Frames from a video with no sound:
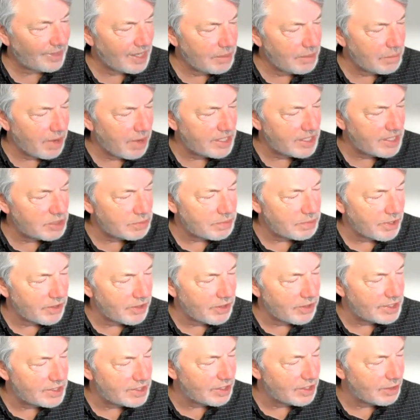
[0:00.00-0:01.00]
in my
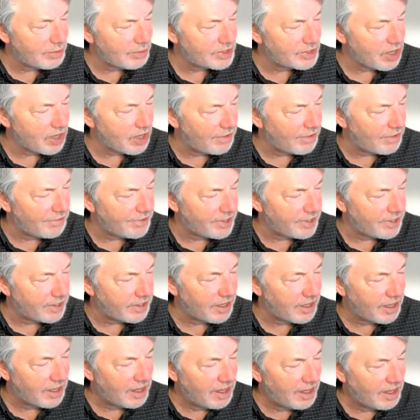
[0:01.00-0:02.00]
experience, there was
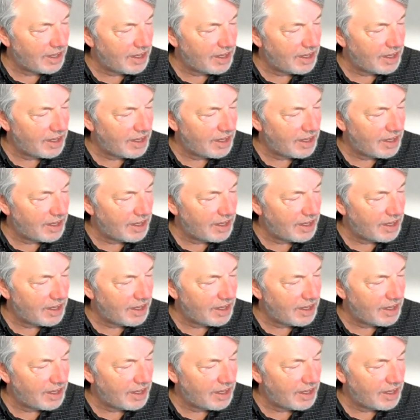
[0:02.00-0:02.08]
often